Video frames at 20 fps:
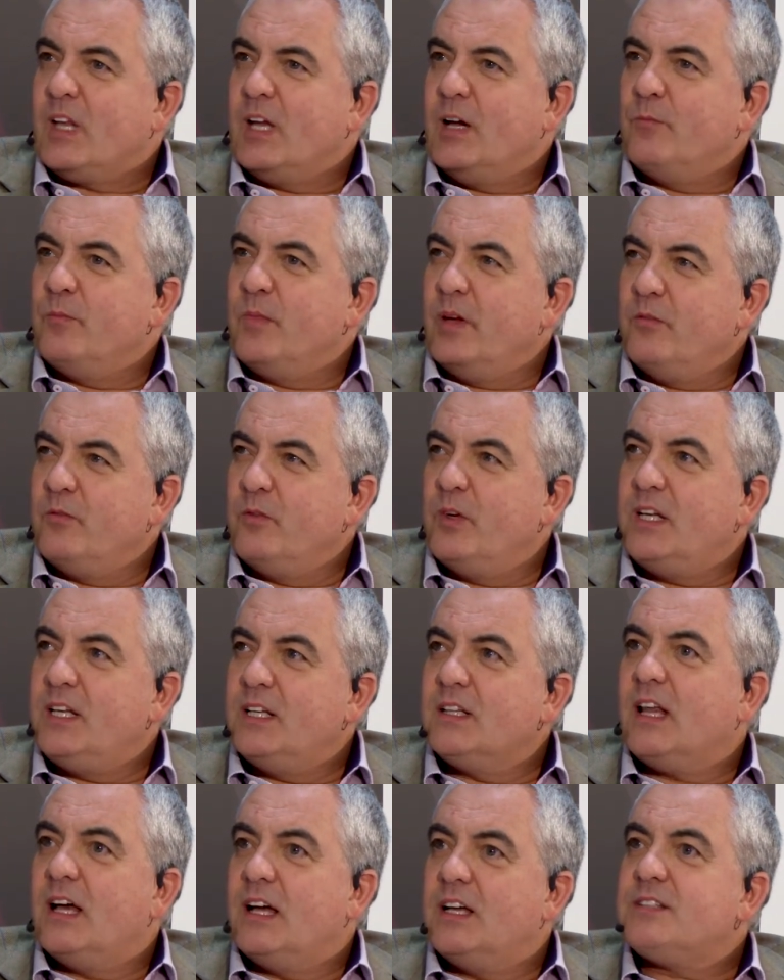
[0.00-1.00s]
And we
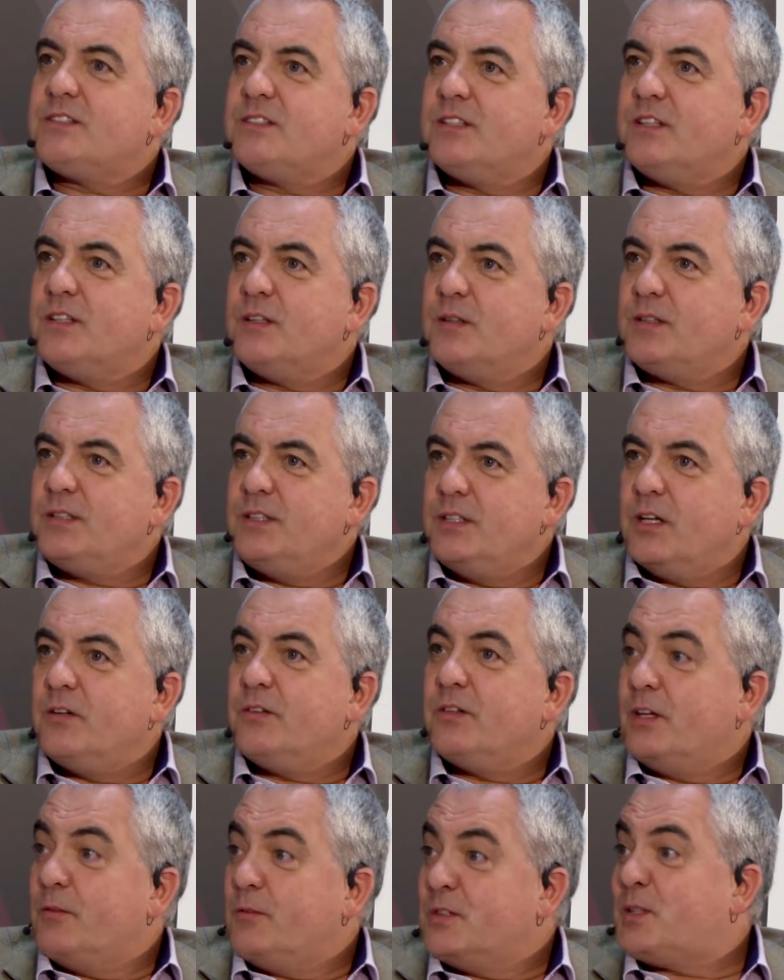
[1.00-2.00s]
realised that
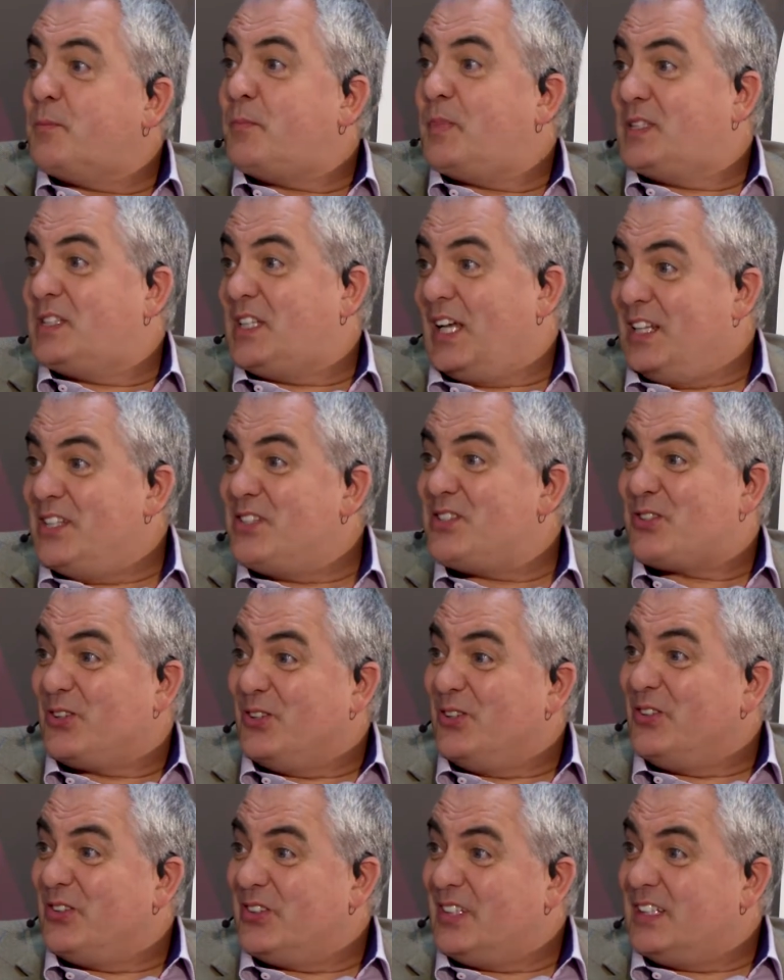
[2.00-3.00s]
there was a
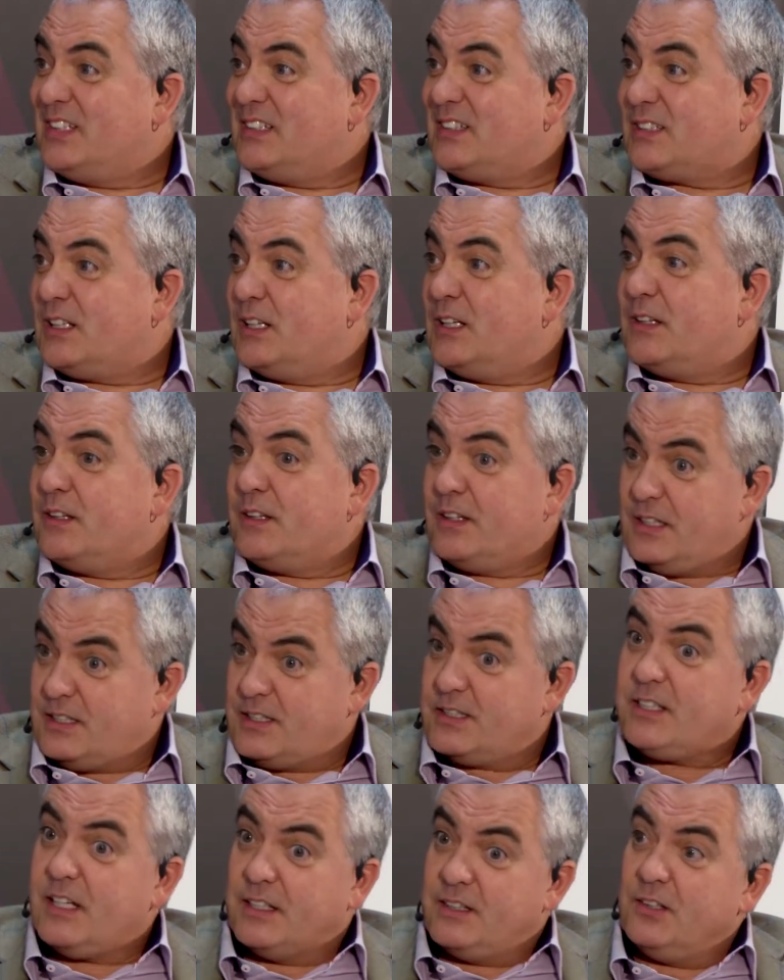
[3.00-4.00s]
potential that
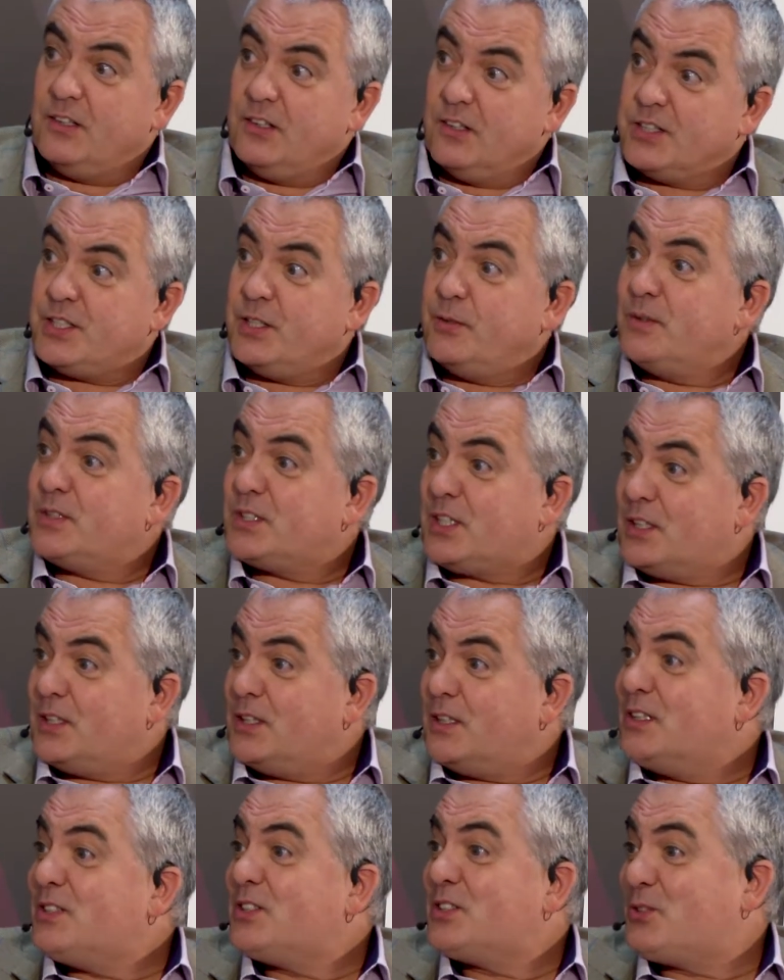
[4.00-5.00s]
this technology was going
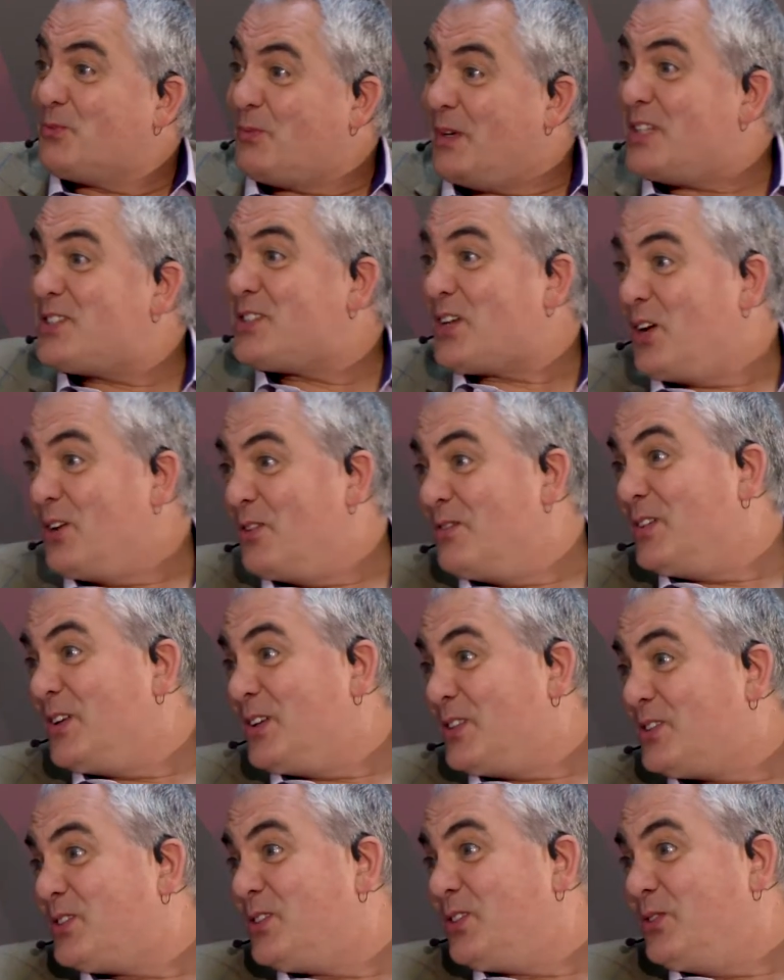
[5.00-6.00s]
to switch
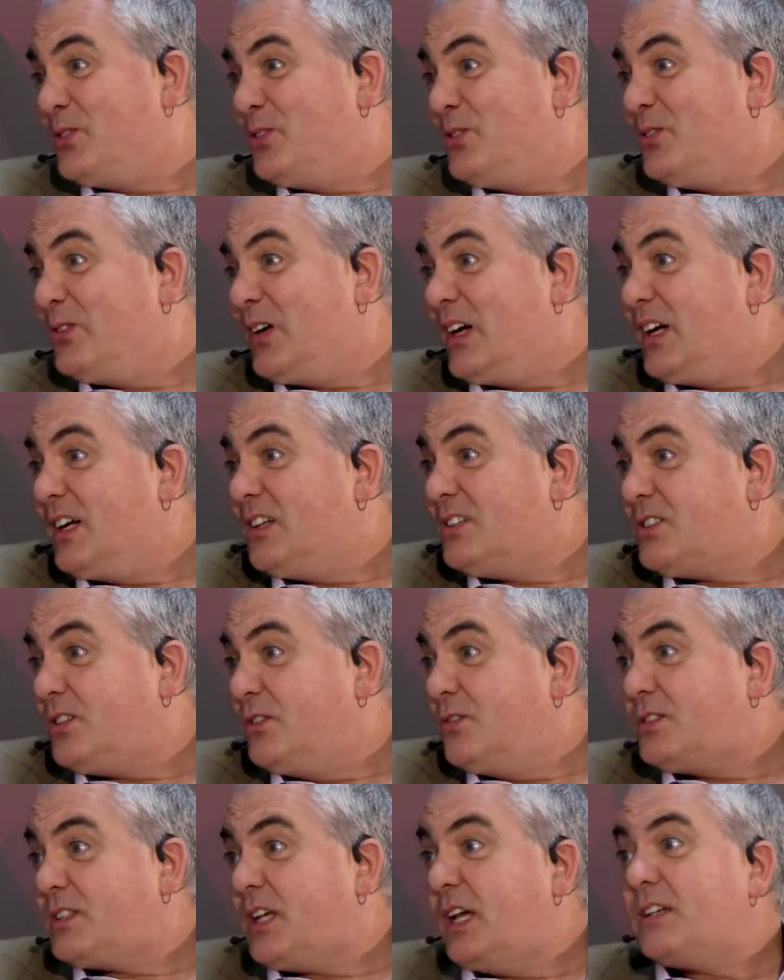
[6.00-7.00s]
over
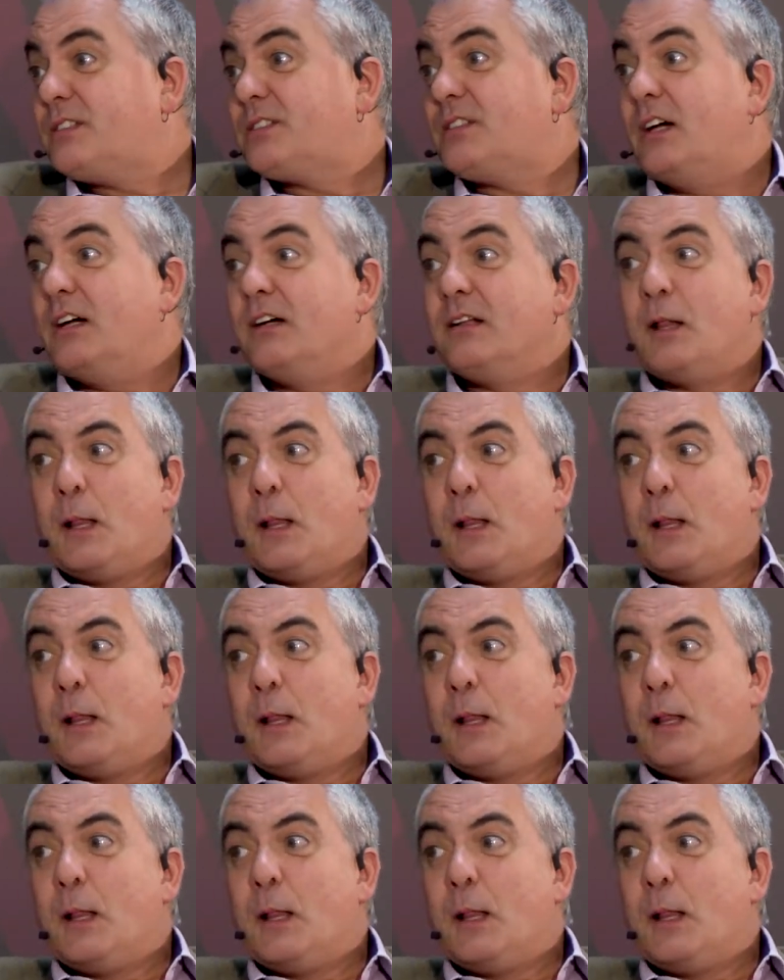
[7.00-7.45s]
to textile.